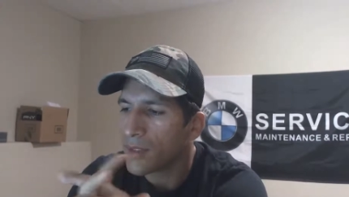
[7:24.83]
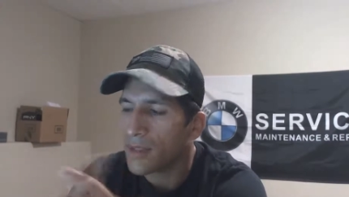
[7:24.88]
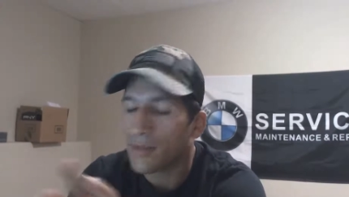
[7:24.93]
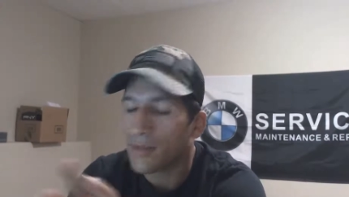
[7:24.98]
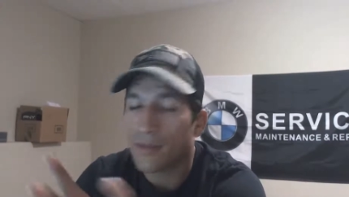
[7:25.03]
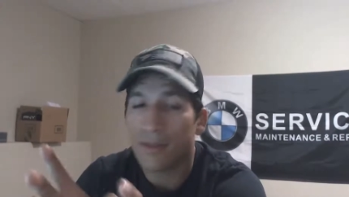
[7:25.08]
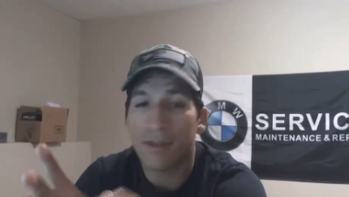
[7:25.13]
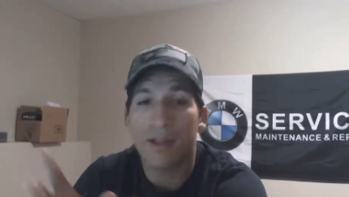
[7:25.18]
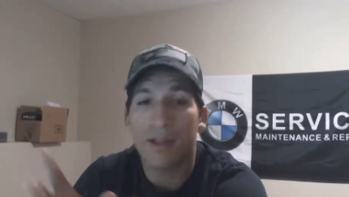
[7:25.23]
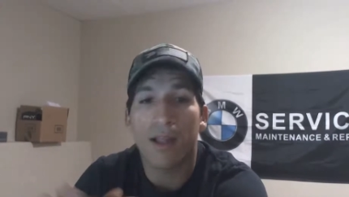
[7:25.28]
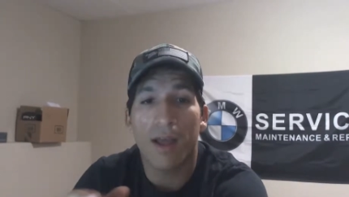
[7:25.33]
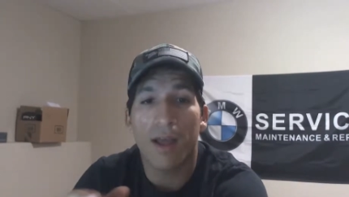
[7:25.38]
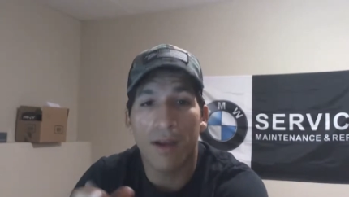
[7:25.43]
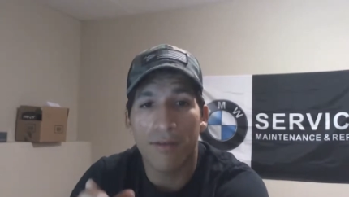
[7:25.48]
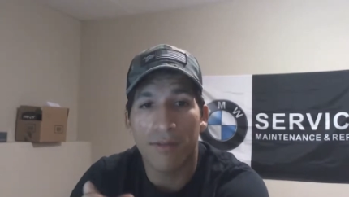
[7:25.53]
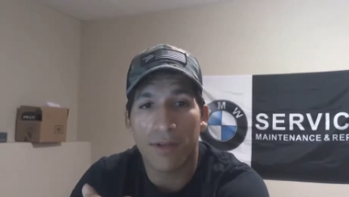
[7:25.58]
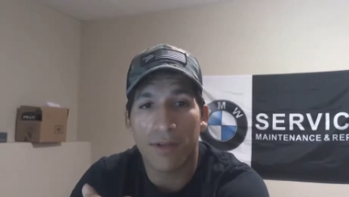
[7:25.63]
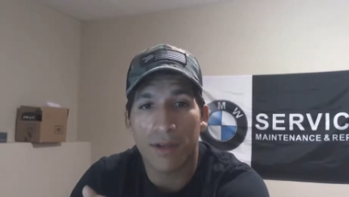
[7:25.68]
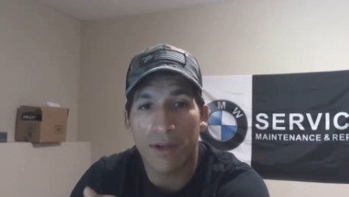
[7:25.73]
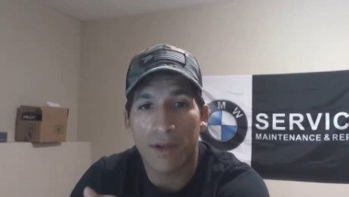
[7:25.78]
Still
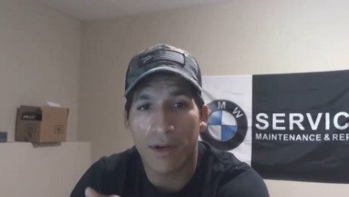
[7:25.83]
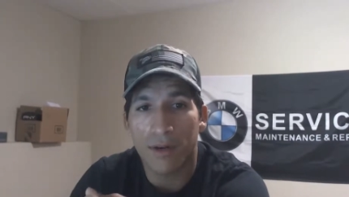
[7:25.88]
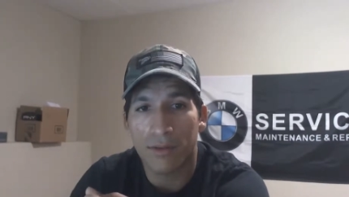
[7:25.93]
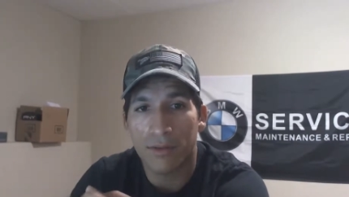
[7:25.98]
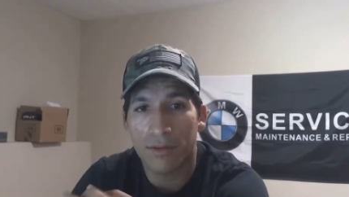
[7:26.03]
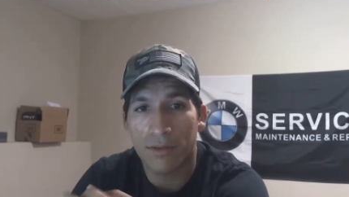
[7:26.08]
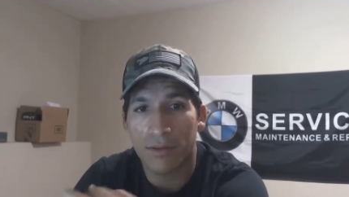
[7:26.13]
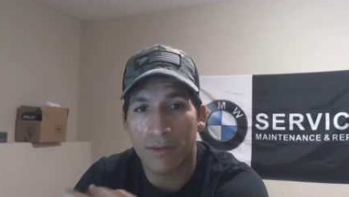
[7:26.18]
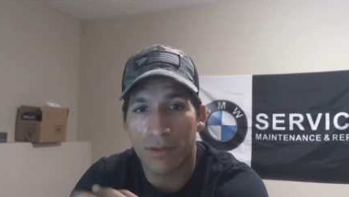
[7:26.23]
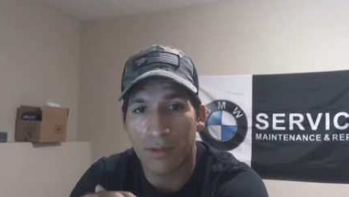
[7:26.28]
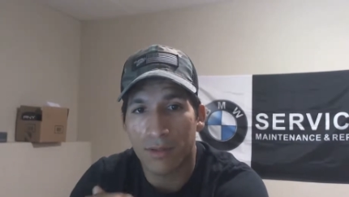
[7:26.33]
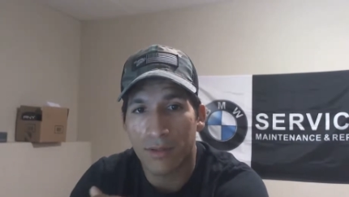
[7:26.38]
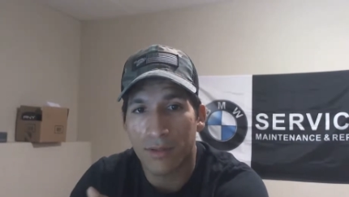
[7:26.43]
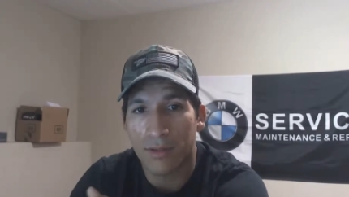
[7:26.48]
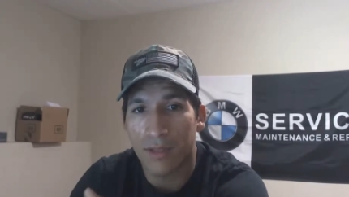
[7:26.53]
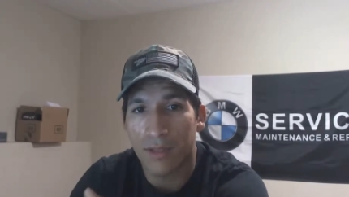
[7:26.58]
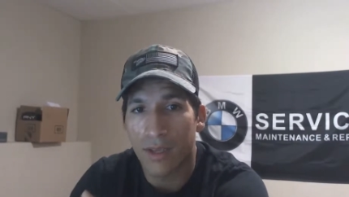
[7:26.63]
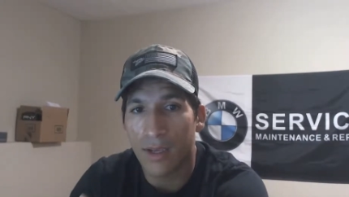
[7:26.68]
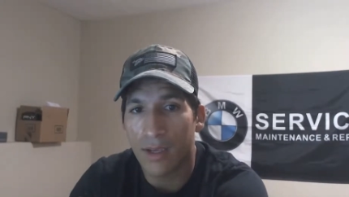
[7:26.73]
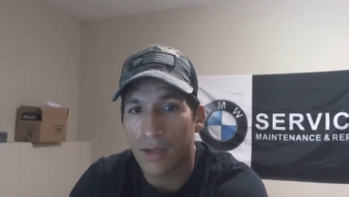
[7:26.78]
have the car to this
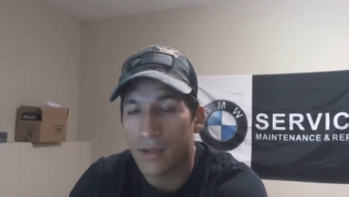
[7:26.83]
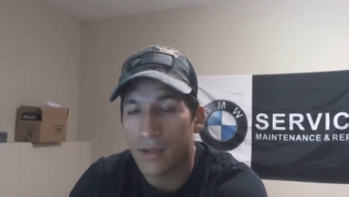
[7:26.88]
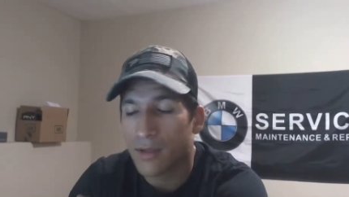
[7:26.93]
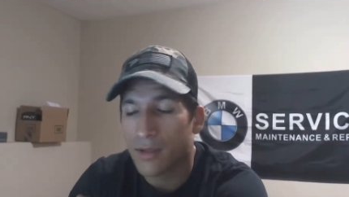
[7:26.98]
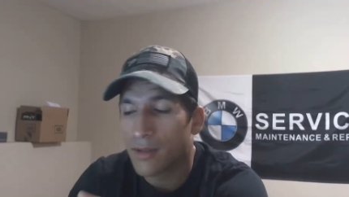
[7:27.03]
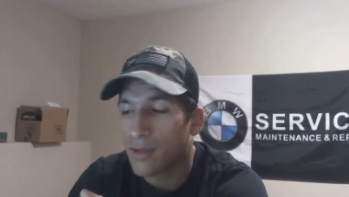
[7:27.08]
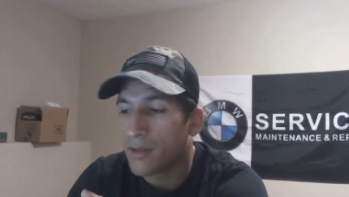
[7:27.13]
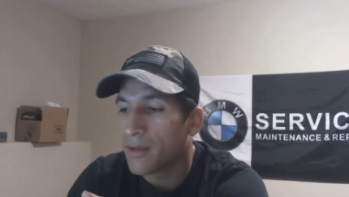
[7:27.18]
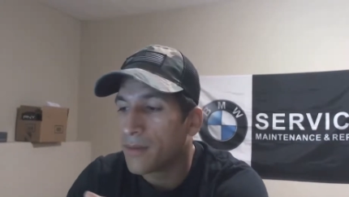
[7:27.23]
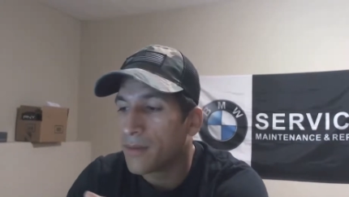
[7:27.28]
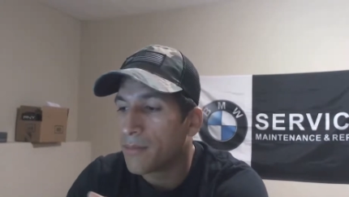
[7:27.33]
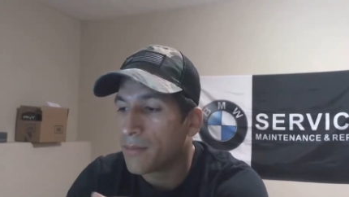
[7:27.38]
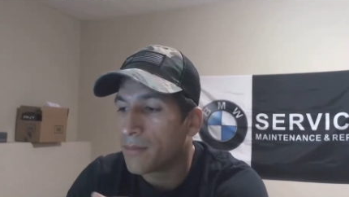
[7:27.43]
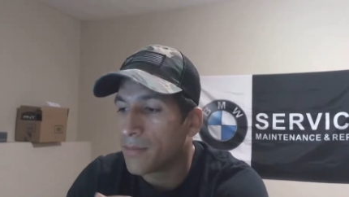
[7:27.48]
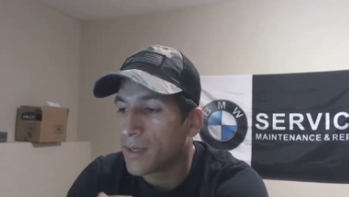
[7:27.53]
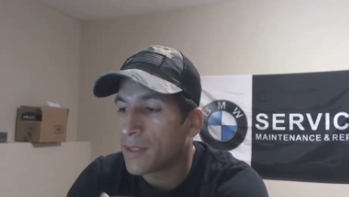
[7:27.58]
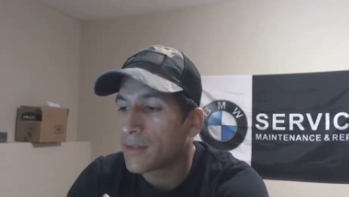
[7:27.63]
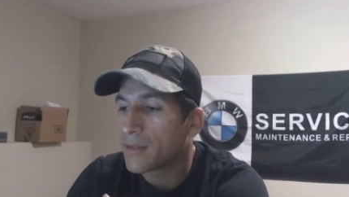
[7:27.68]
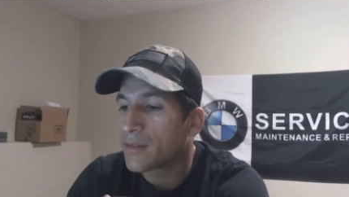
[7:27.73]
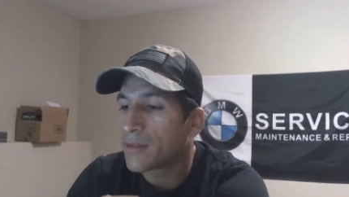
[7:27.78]
day,
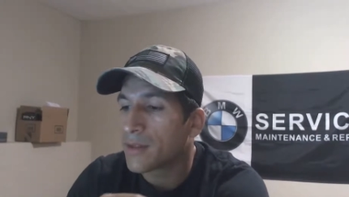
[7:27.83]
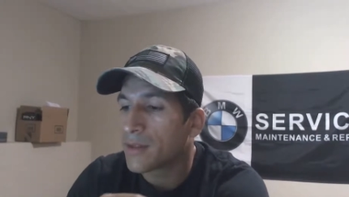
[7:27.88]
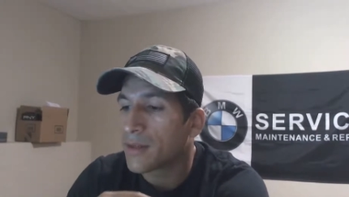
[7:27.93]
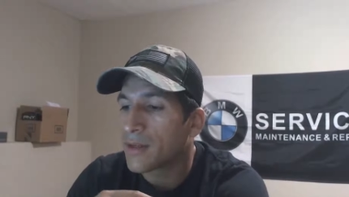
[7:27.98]
but